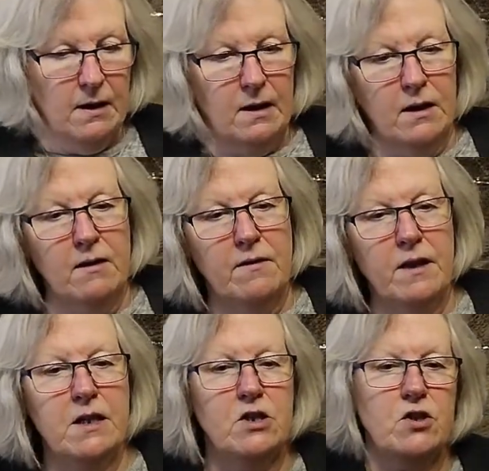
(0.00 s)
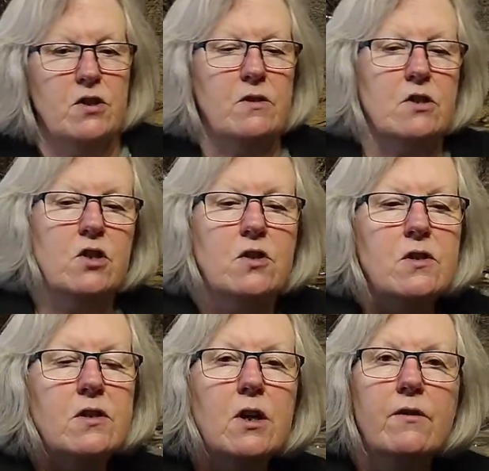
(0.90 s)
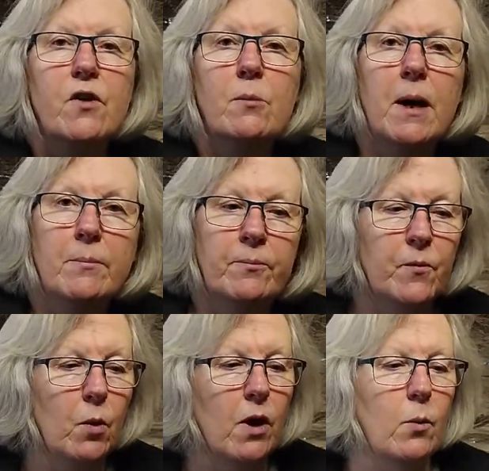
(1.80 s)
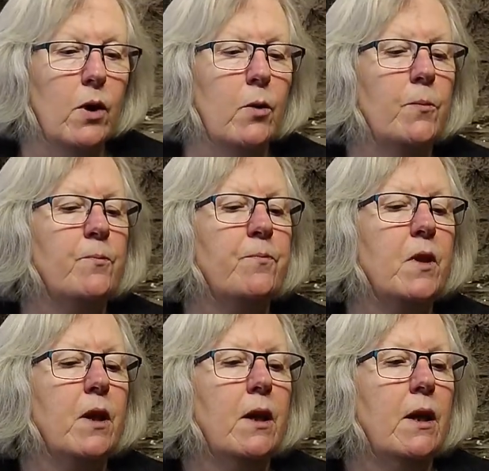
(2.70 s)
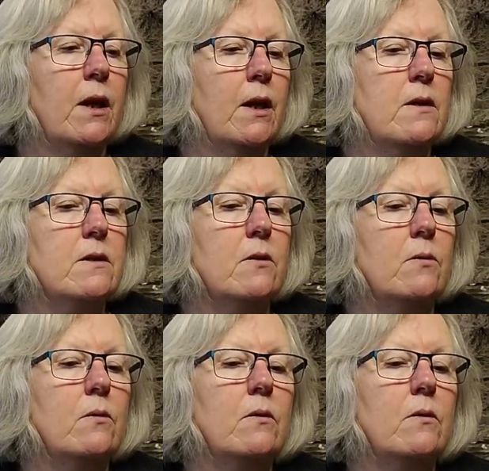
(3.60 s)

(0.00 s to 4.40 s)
and I think that should serve her mum quite well. So